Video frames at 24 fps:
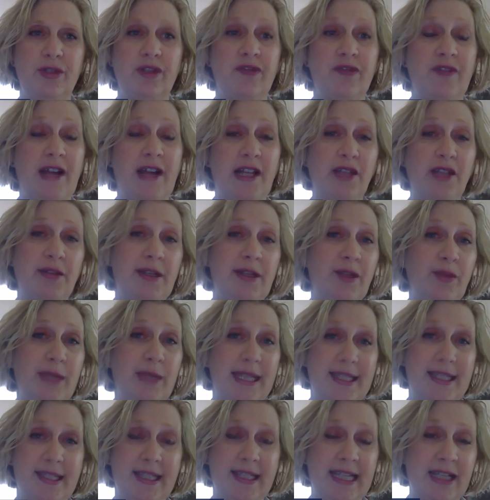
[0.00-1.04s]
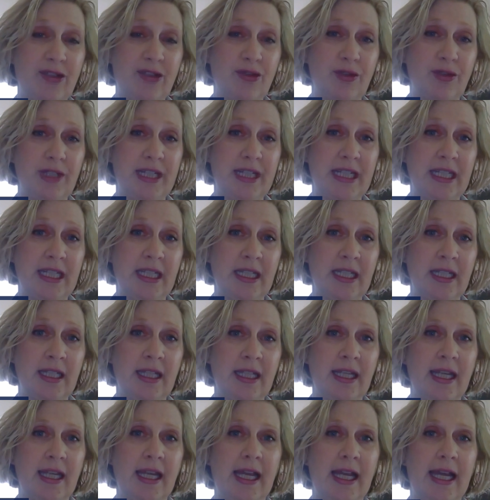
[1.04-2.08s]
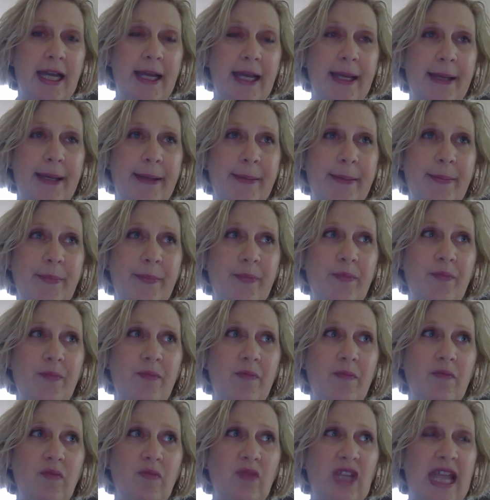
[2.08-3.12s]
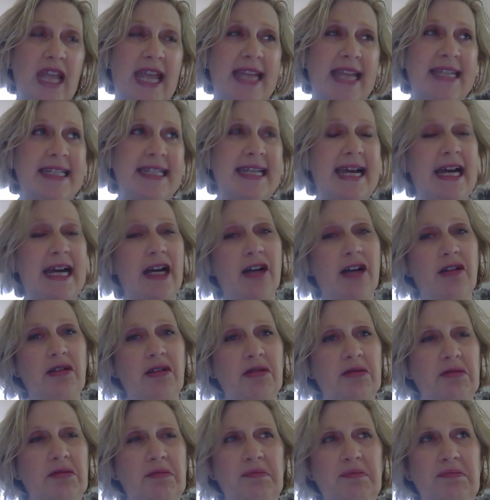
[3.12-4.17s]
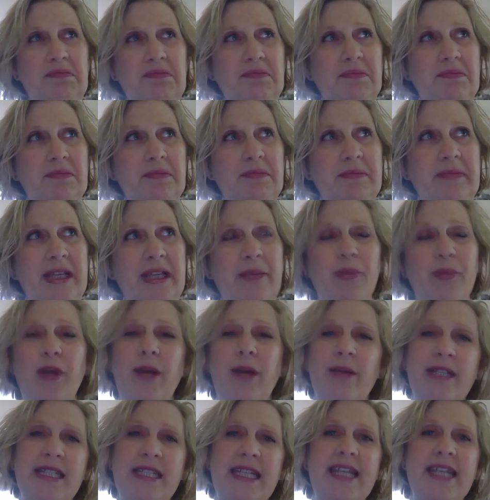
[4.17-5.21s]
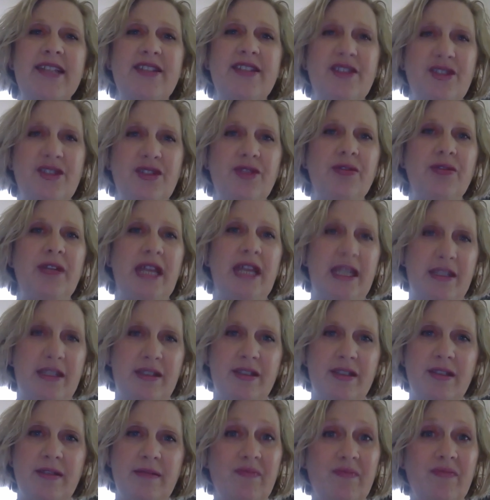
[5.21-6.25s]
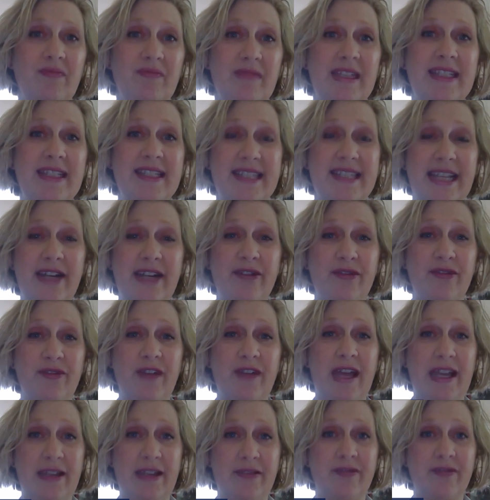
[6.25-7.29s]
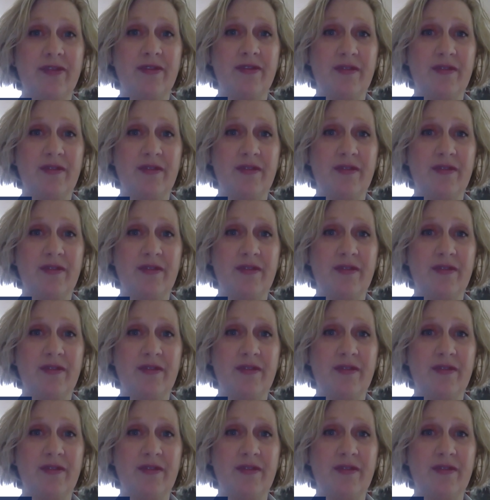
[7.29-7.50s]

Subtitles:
the following week's scheduling. And now it probably takes us 2 days instead of 5,